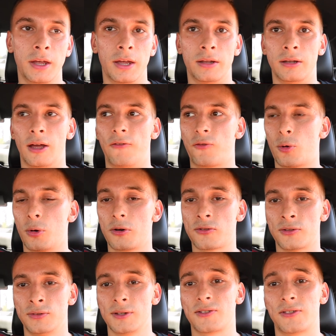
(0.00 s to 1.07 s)
Now, of course,
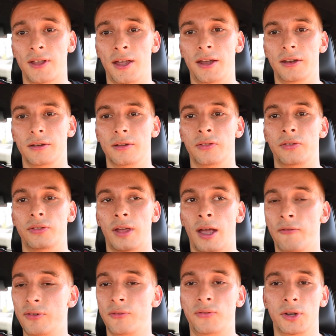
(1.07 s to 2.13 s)
in this state,
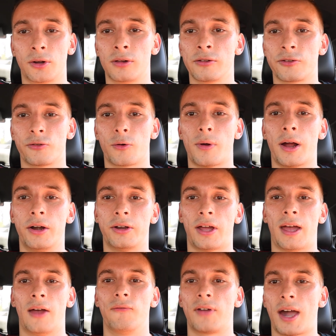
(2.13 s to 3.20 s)
every vehicle is required to
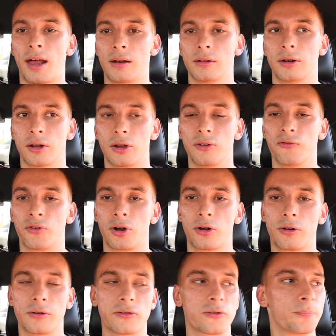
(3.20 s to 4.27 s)
have catalytic
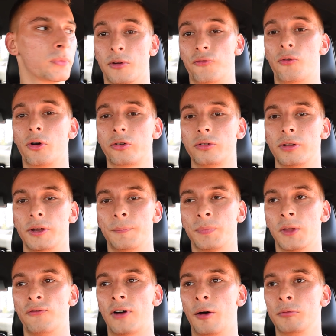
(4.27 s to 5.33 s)
converters. Unfortunately,
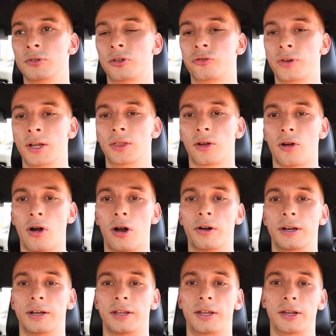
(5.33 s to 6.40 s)
if I wanted to trade the car
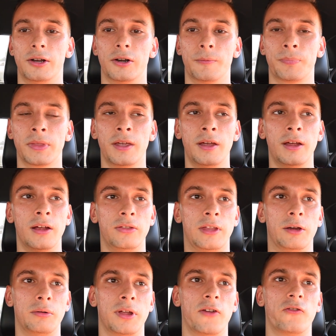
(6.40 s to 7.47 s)
in here, they
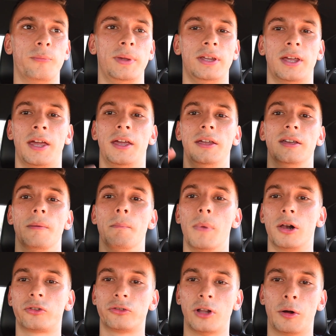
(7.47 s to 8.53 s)
would give me a
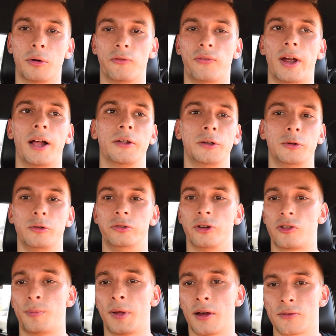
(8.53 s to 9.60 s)
much lower value
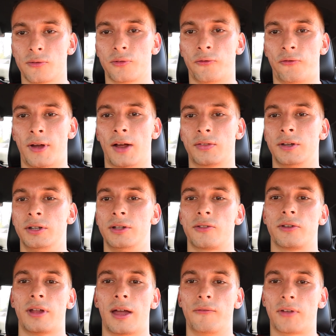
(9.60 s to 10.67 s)
just because of the fact that it
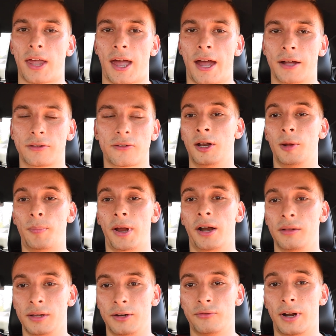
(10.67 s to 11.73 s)
doesn't have cats.
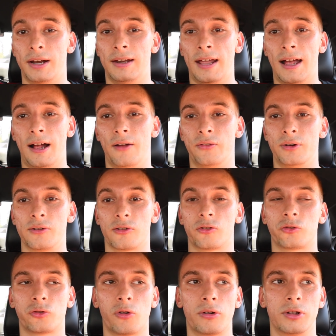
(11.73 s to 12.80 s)
Apparently, right now, there's a
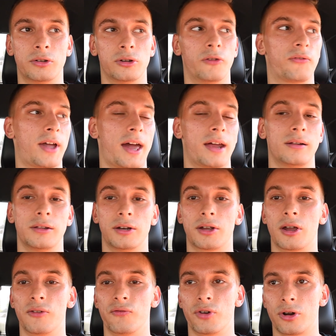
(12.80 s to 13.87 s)
shortage of catalytic
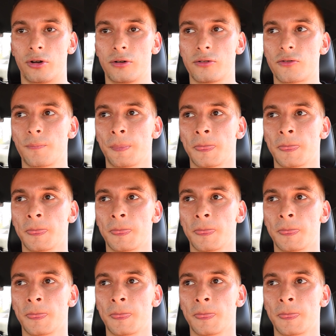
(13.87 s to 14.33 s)
converters.